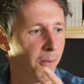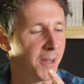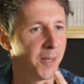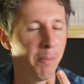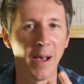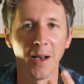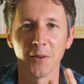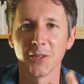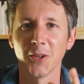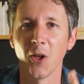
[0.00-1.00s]
What
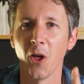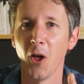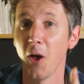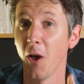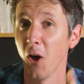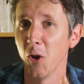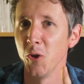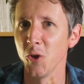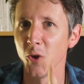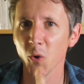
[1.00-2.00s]
about a
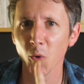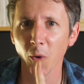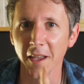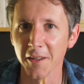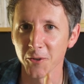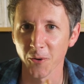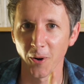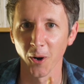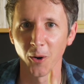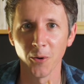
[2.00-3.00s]
new
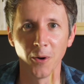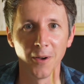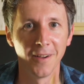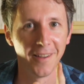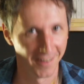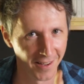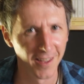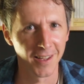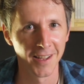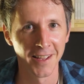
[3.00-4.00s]
intro?
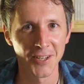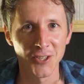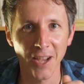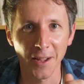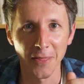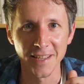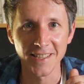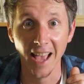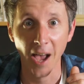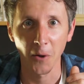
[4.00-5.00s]
Check
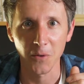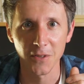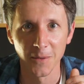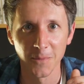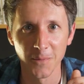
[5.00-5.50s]
this out.